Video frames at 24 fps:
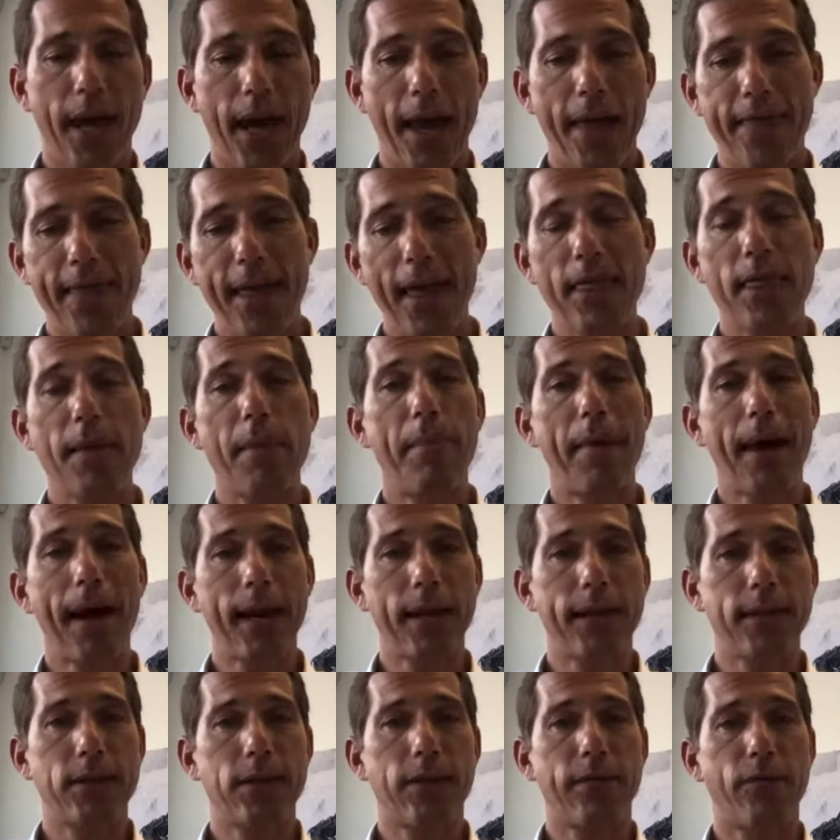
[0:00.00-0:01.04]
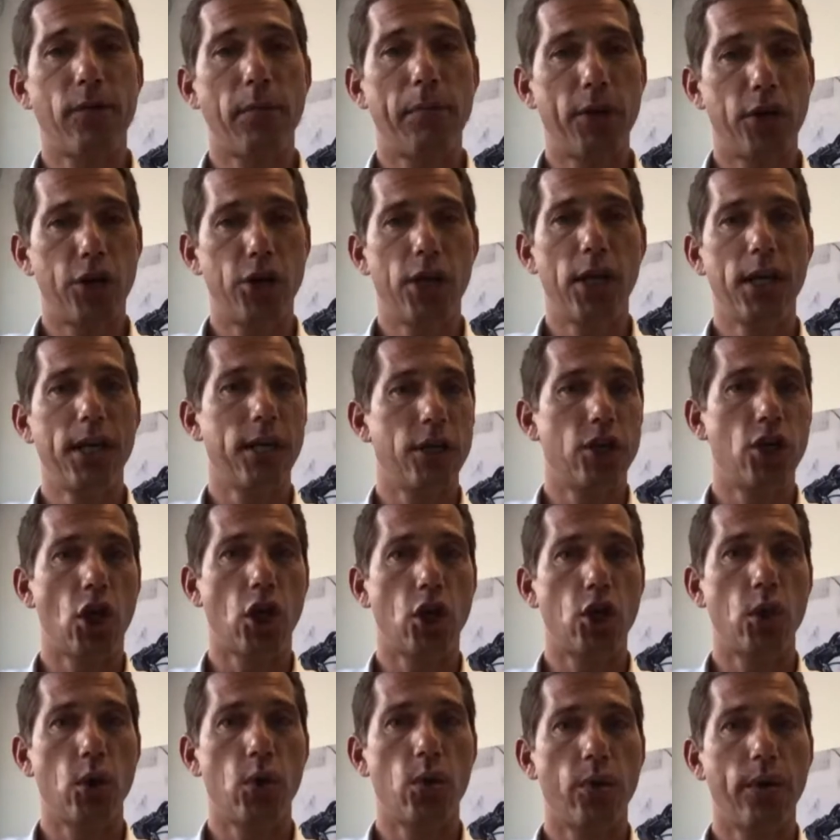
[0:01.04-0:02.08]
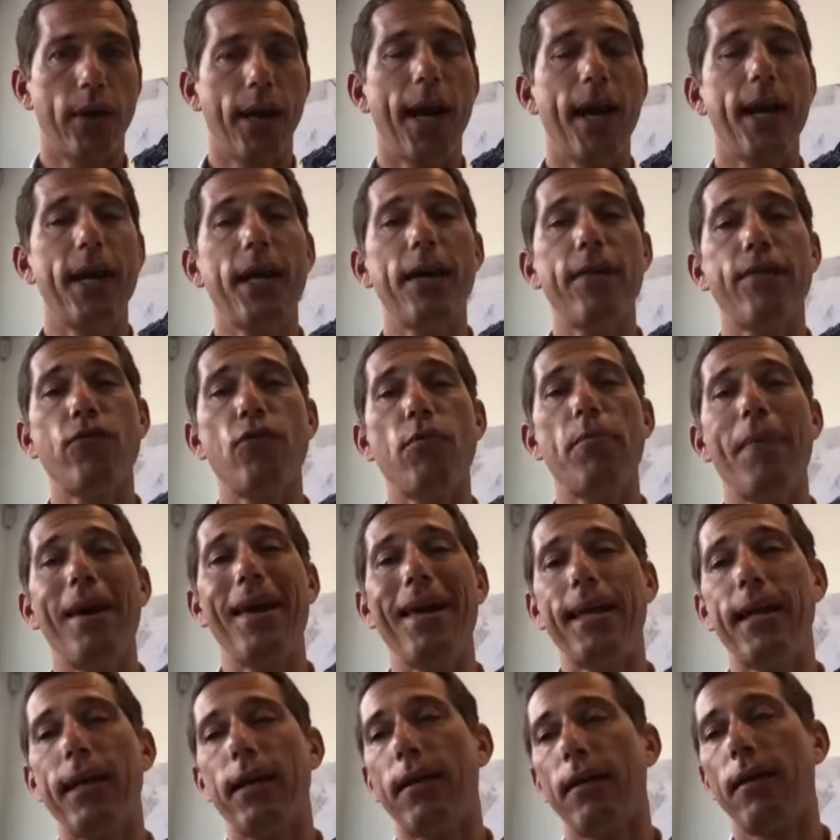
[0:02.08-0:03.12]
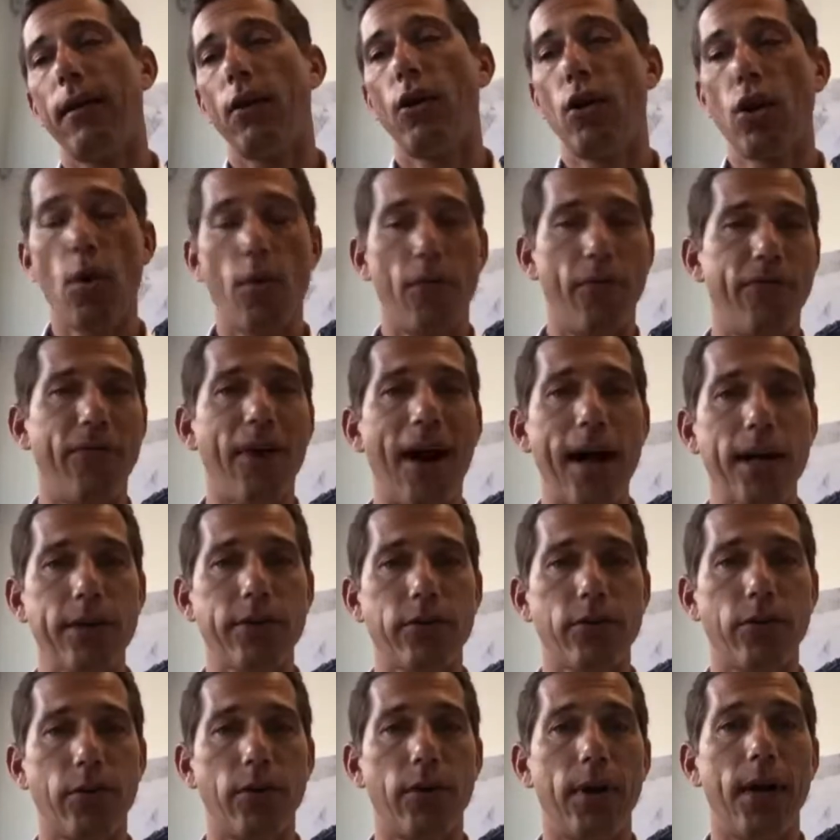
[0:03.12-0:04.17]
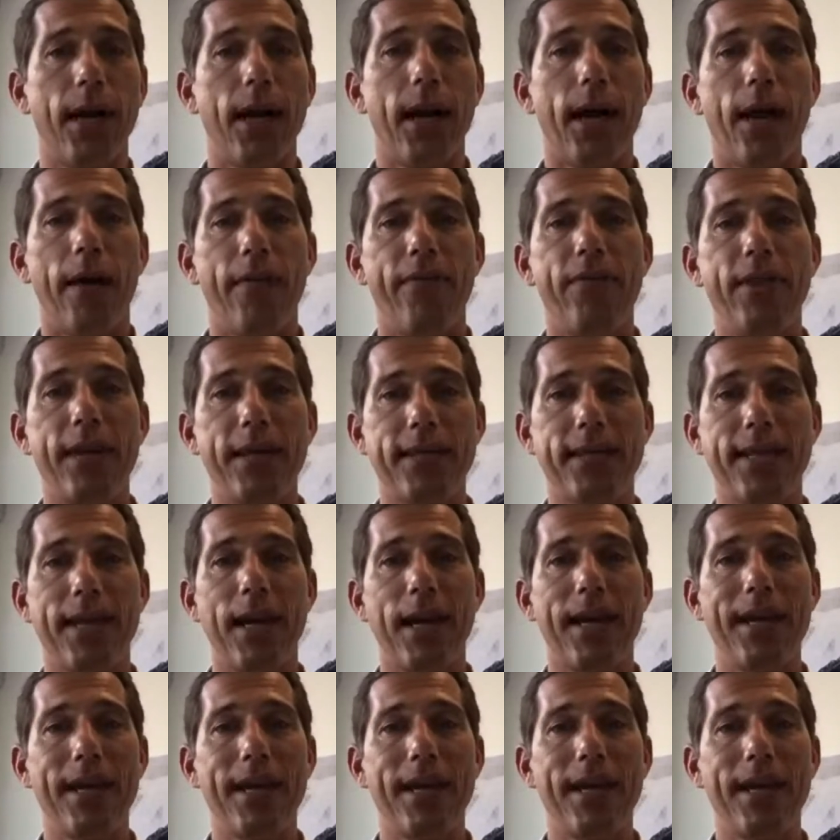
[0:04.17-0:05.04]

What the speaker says: And then the balance of the machine is not good. And if you make it go faster, this